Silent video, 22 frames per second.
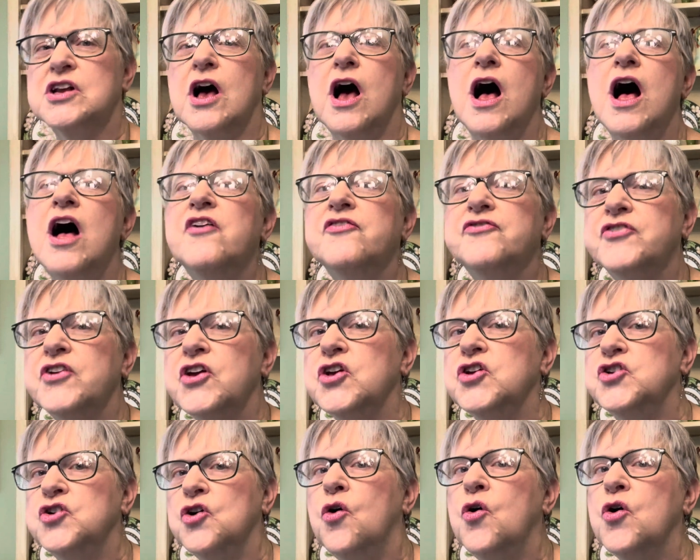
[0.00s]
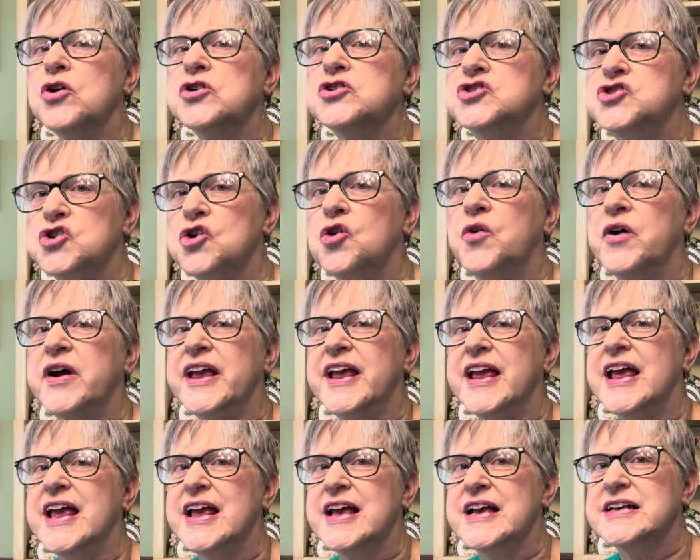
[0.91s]
of your joy
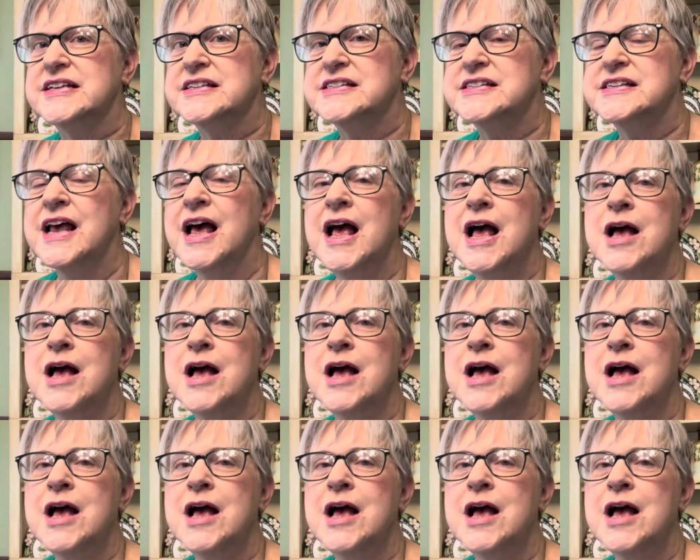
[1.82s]
is,